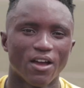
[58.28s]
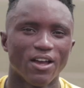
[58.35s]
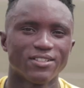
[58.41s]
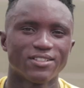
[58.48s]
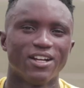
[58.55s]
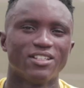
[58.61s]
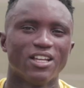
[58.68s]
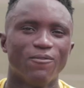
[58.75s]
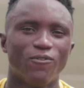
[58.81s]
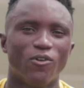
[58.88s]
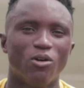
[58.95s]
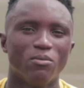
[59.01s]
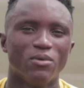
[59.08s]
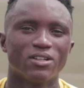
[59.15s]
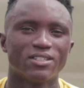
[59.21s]
Yeah, I started
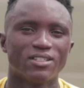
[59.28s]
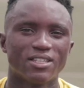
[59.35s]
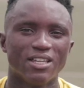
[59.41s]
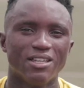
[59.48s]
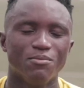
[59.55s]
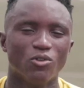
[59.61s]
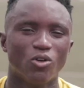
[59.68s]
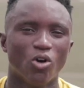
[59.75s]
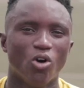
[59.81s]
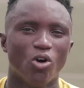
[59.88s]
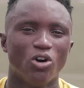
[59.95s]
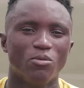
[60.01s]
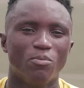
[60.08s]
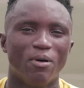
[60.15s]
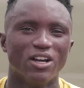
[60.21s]
from a team
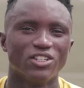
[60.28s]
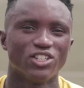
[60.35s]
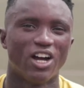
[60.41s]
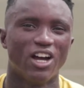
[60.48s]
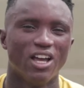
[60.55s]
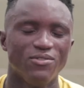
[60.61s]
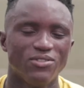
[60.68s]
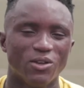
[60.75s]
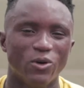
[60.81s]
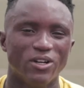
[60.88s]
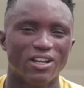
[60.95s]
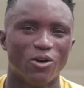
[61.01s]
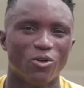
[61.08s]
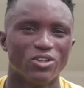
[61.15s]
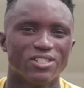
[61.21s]
called Bashar FC
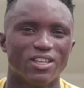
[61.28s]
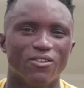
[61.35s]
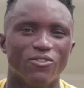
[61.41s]
when I was